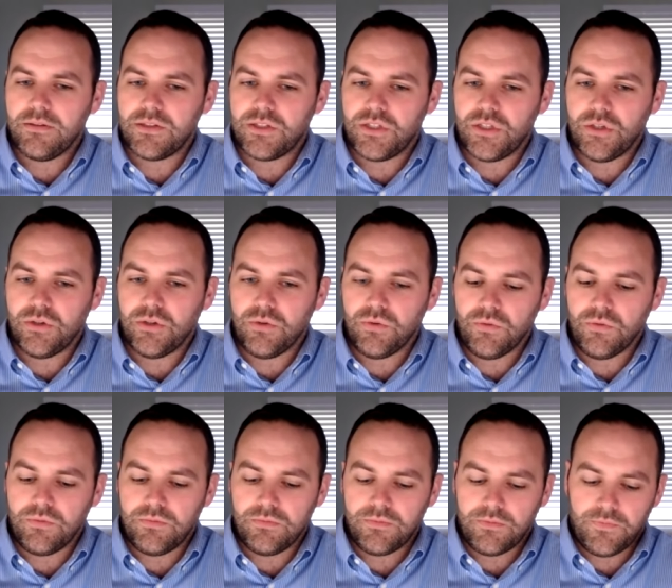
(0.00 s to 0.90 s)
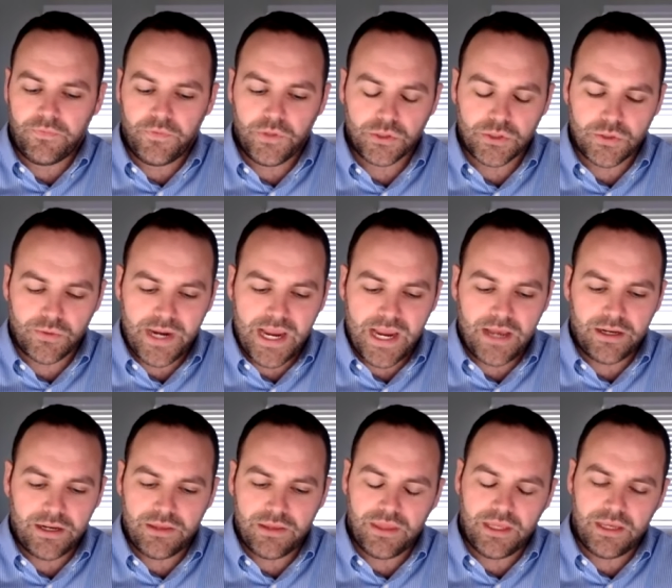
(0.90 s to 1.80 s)
to filter out.
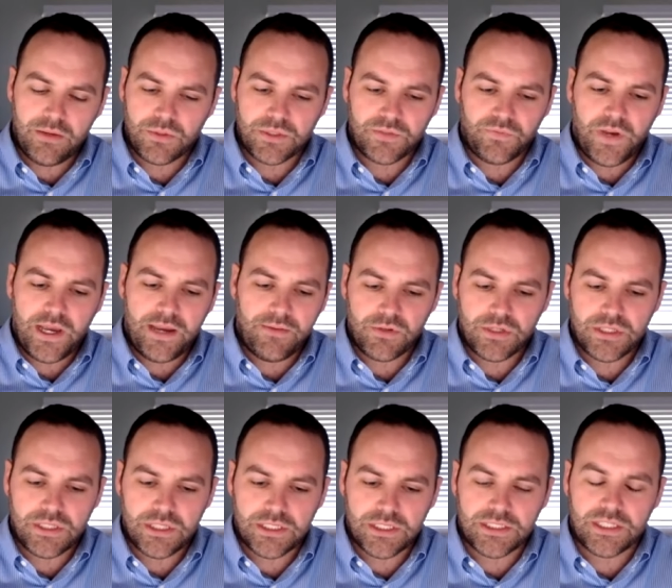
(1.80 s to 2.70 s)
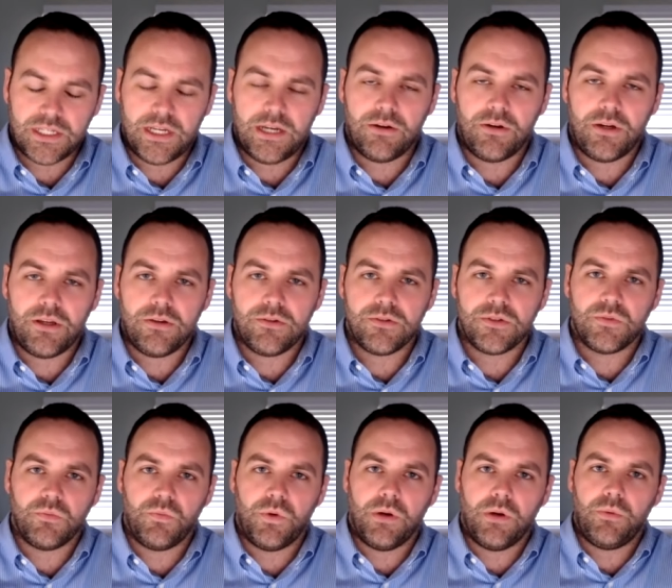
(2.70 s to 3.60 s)
I think it was five or six
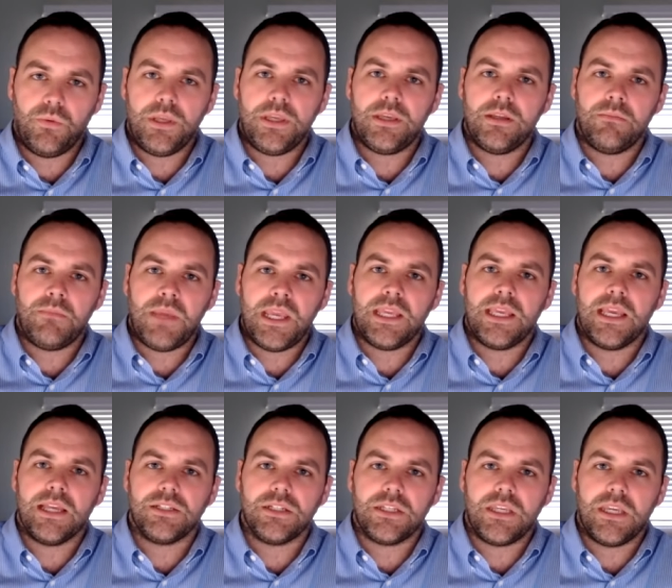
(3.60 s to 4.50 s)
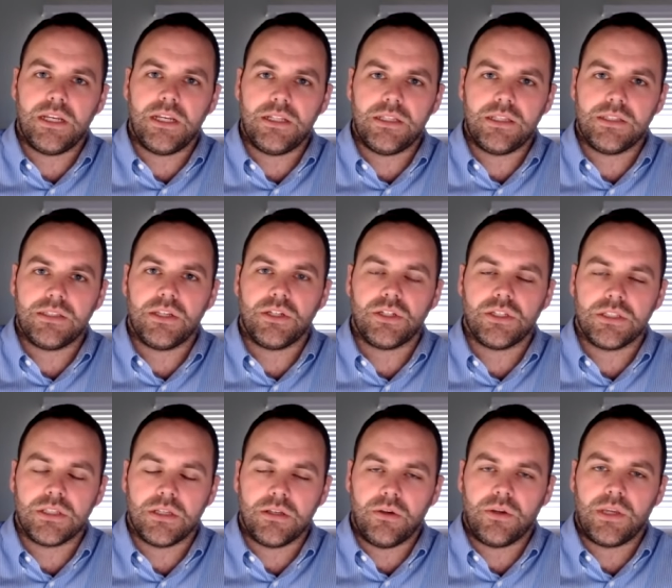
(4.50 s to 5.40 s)
scenarios where we can make educated decisions
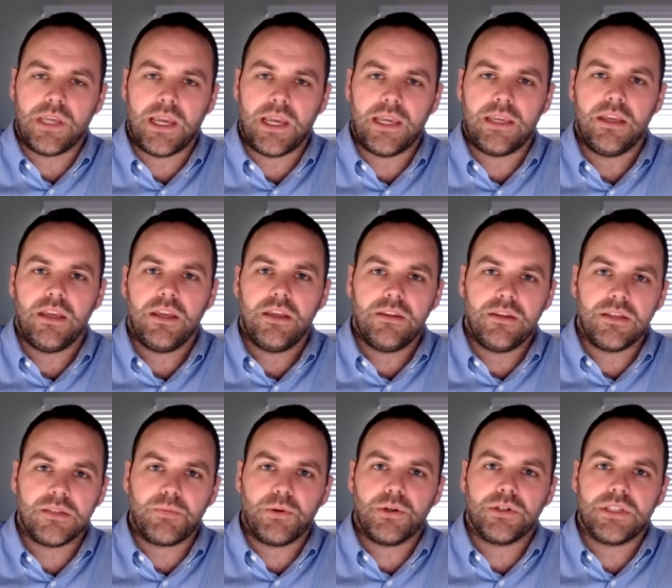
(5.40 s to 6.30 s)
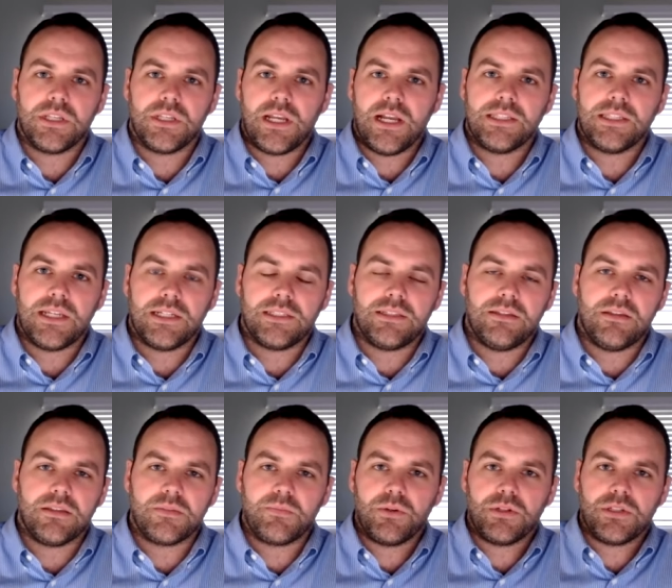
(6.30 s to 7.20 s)
on. Okay, this person contacted
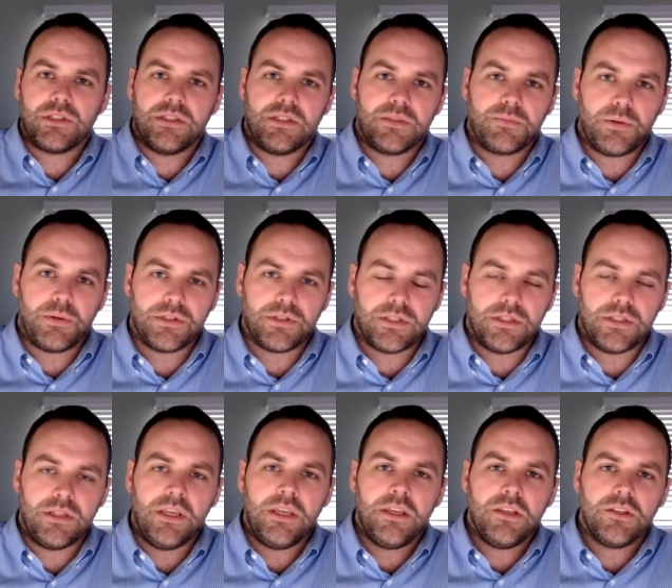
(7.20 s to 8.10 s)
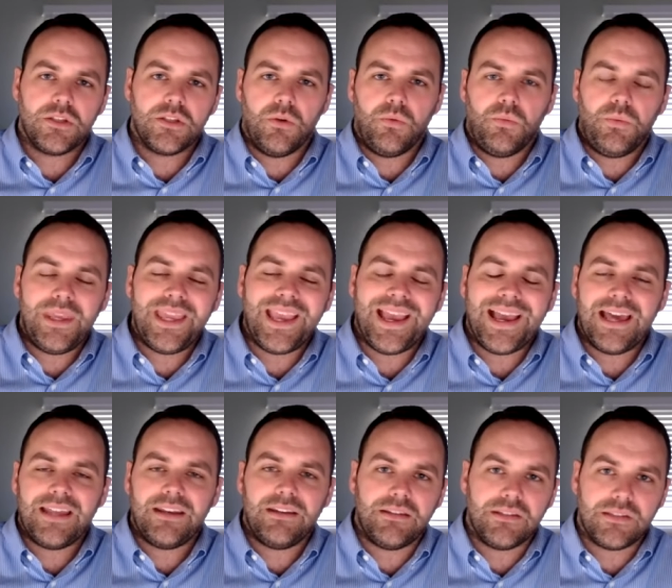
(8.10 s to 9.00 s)
this person, this person. So we
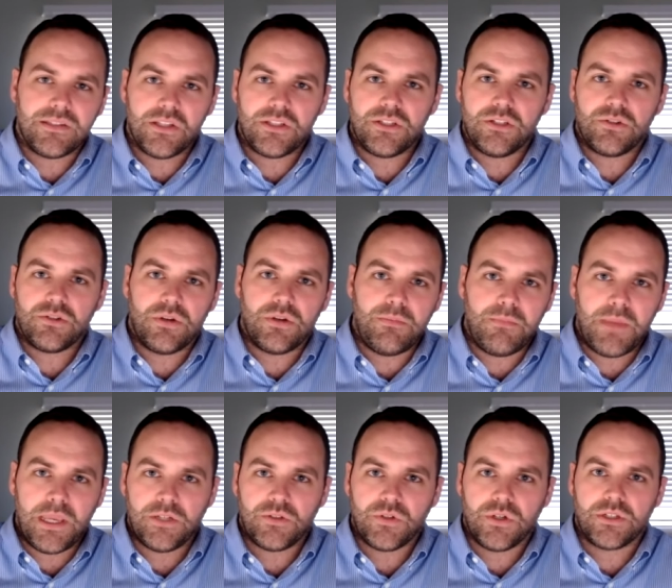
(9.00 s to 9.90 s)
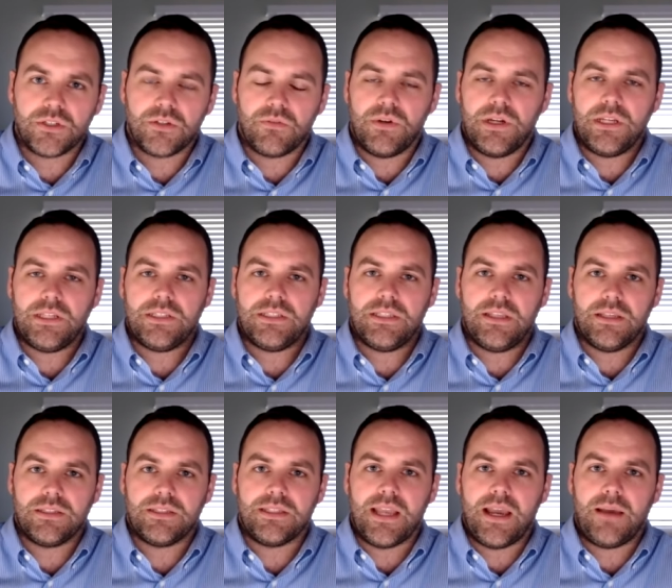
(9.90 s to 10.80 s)
had a decision tree matrix already
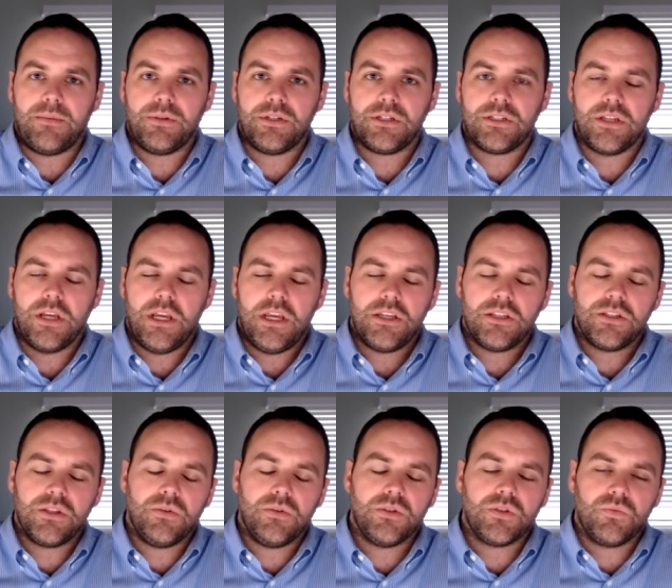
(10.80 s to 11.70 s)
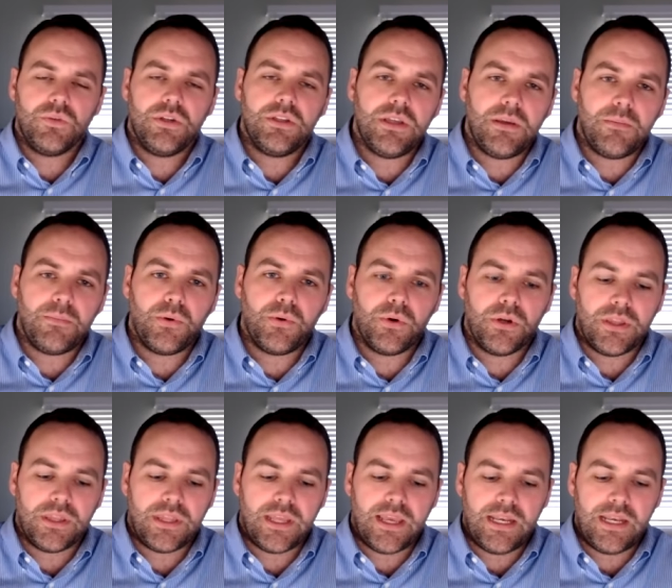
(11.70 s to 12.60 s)
established. So it's really
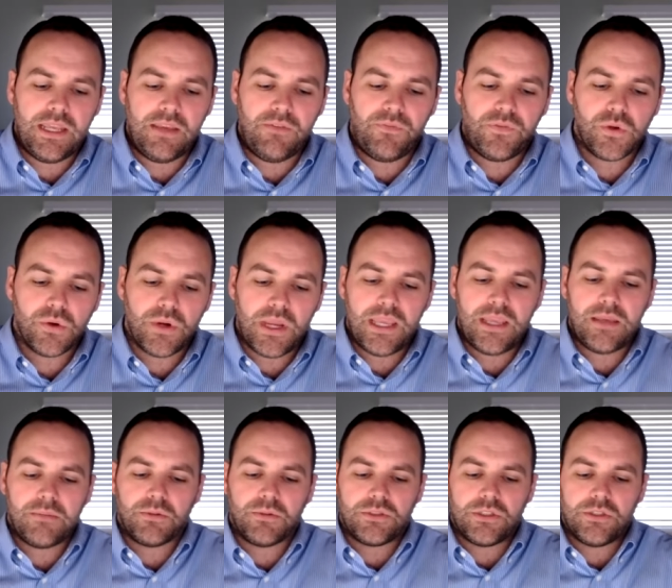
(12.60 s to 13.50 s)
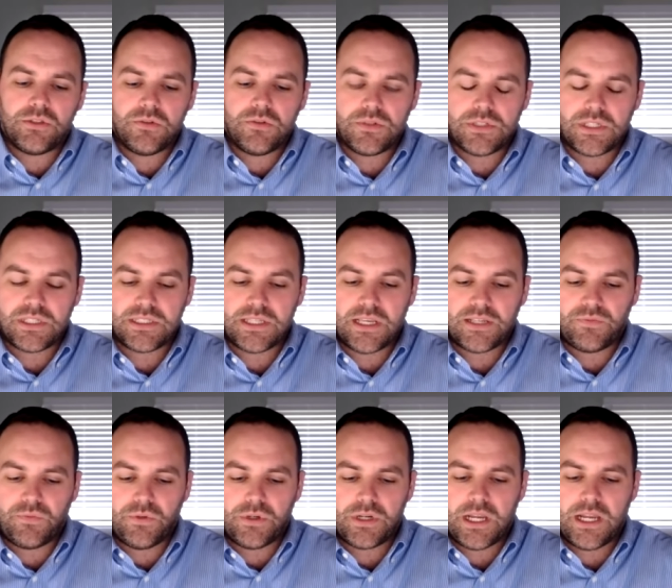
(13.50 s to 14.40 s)
important that if you're able to do
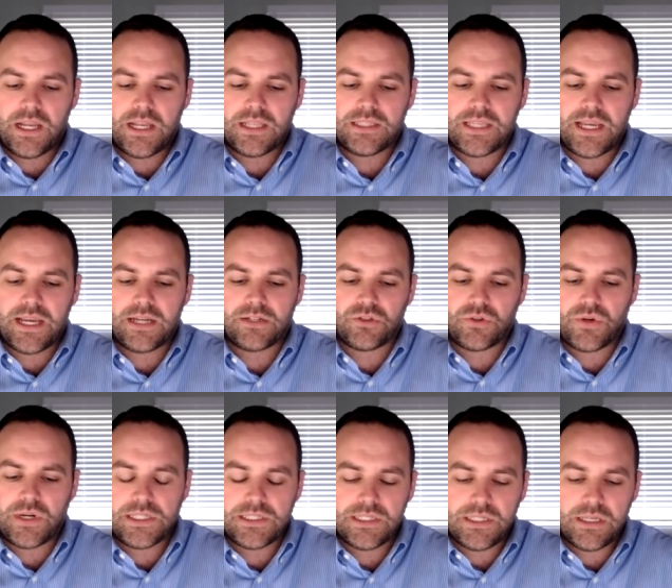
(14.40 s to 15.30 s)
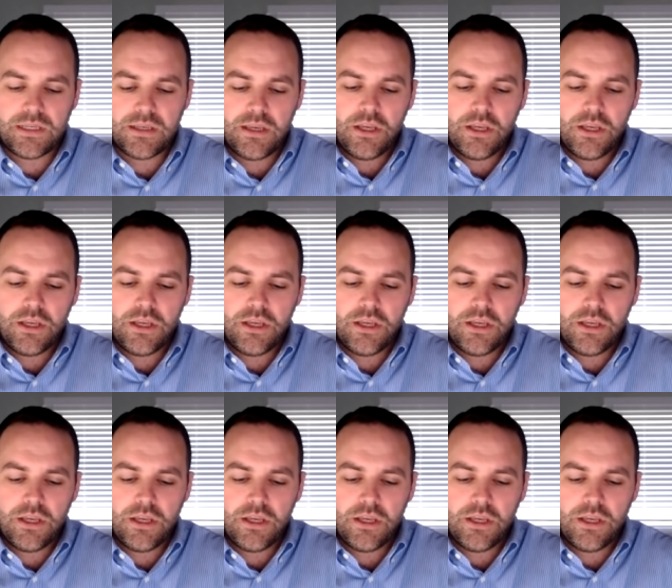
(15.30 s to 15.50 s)
successful contact tracing,